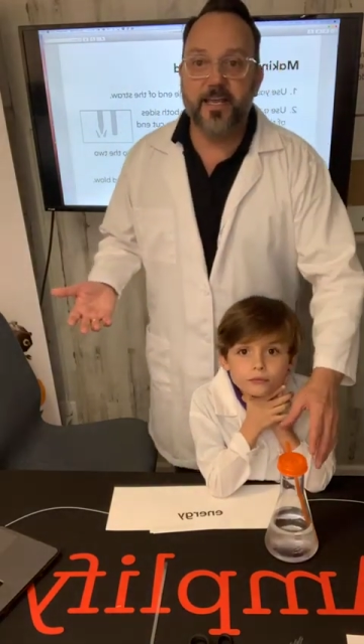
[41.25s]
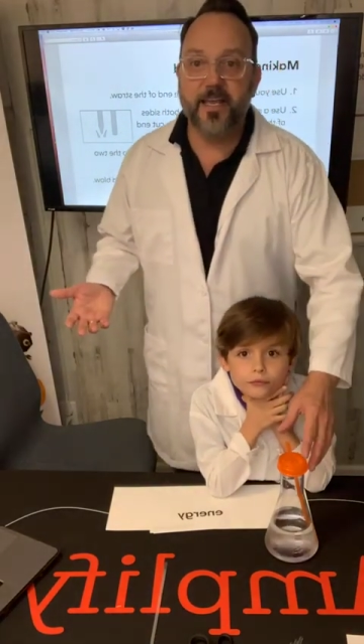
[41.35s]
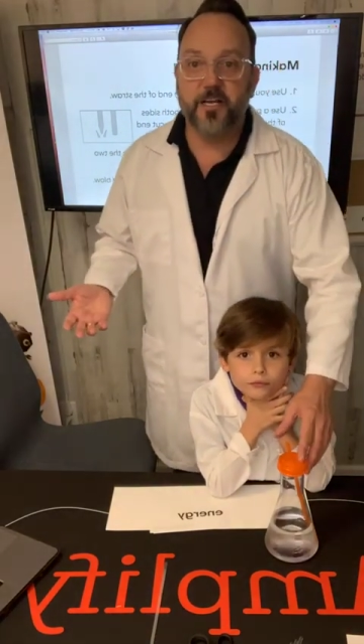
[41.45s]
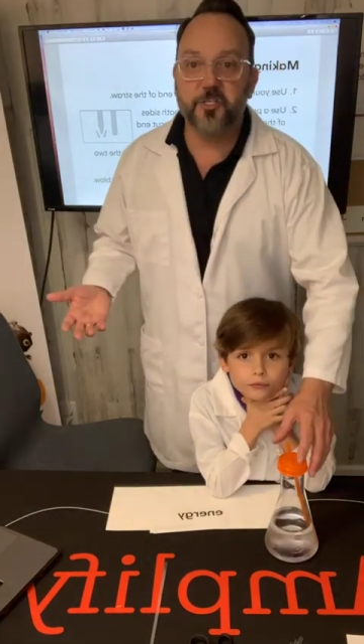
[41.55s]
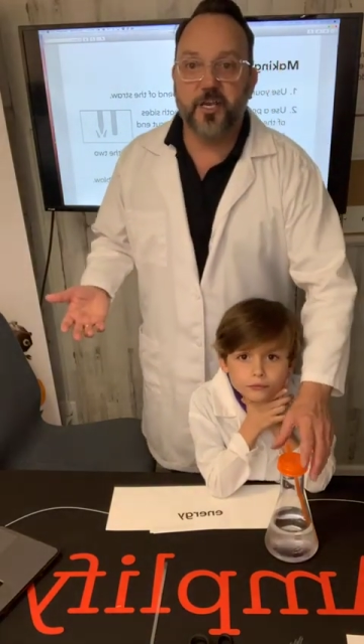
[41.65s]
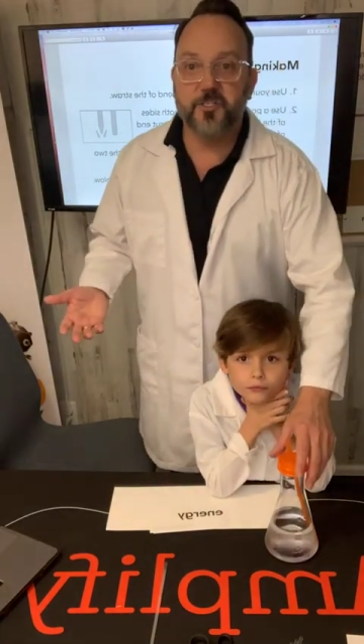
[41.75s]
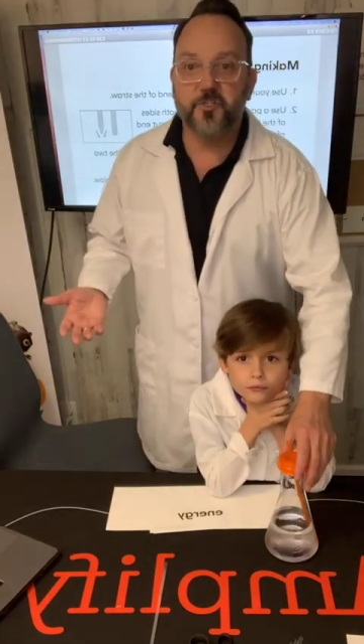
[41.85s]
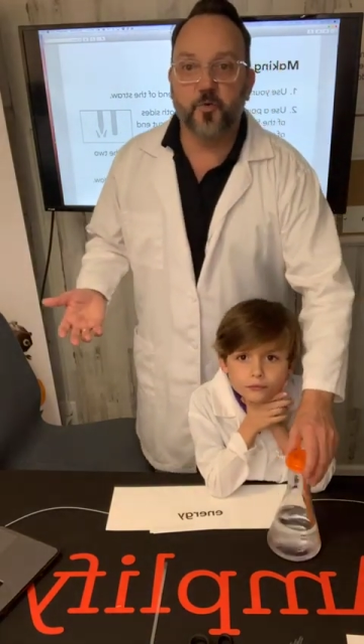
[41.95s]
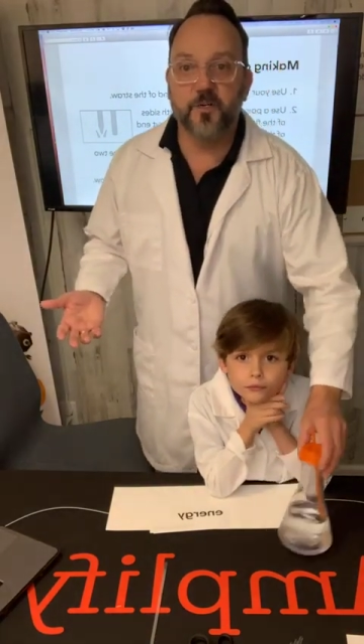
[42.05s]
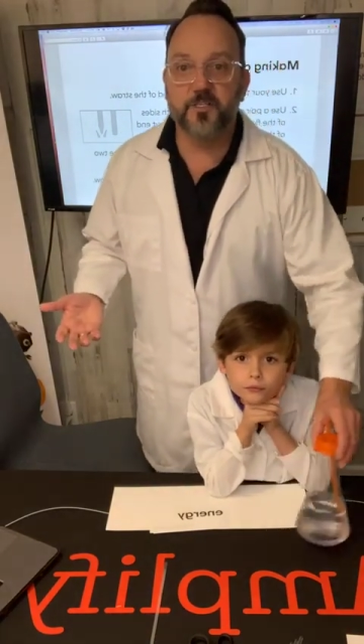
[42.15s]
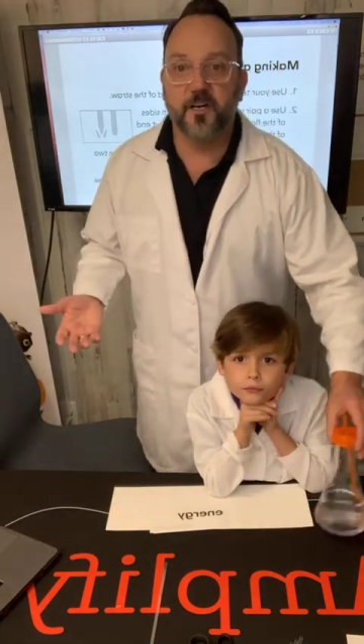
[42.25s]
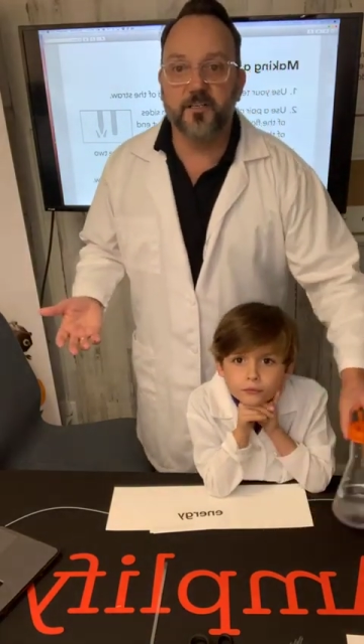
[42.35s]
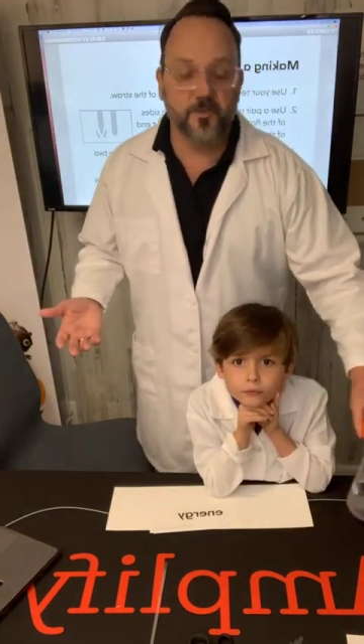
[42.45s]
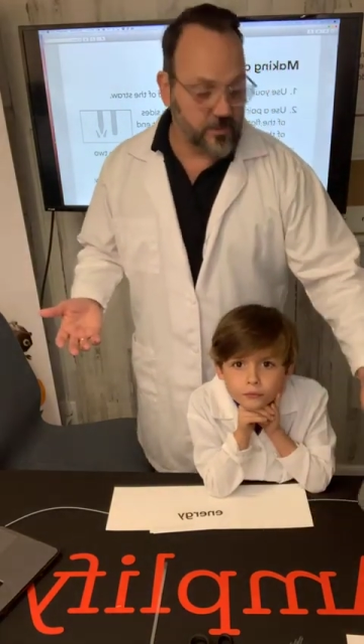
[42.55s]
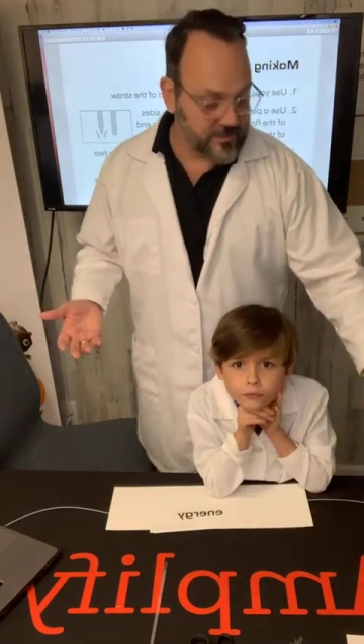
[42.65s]
He actually had shorts
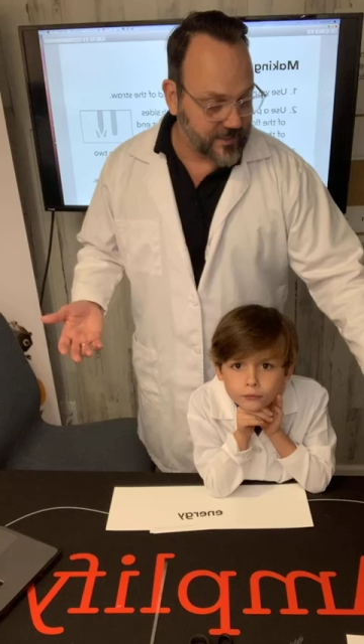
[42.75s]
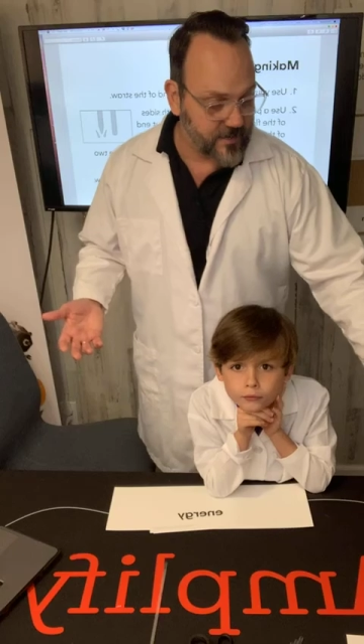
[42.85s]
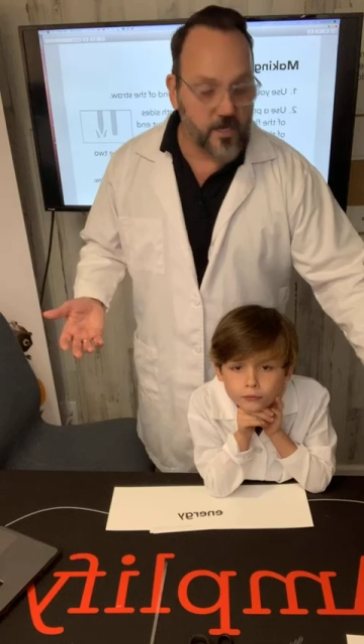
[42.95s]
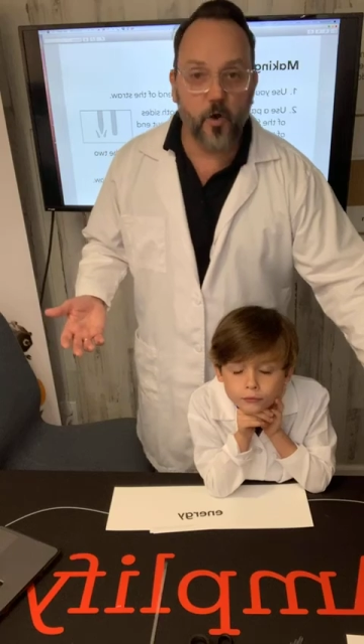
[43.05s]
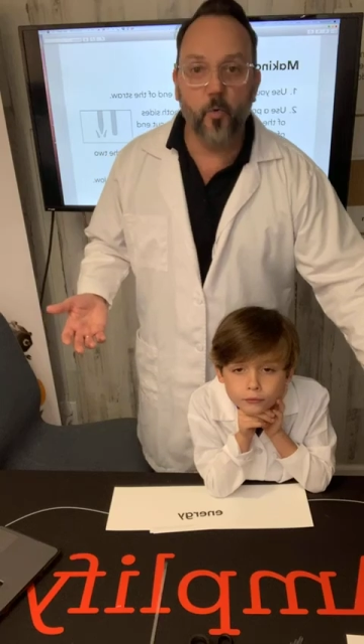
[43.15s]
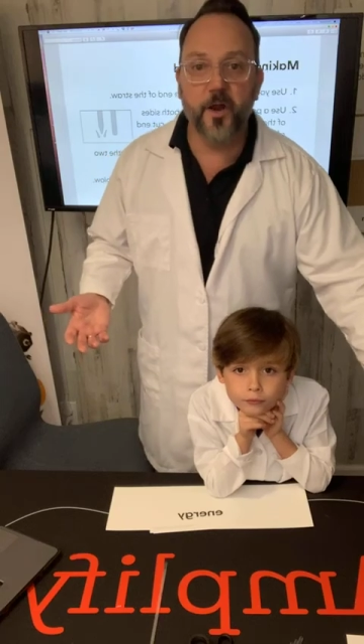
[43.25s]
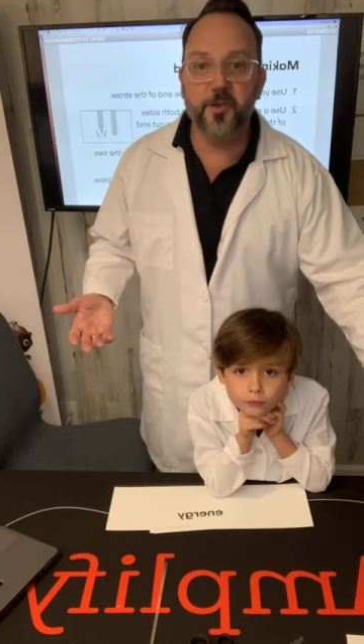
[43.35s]
on. So just let me know where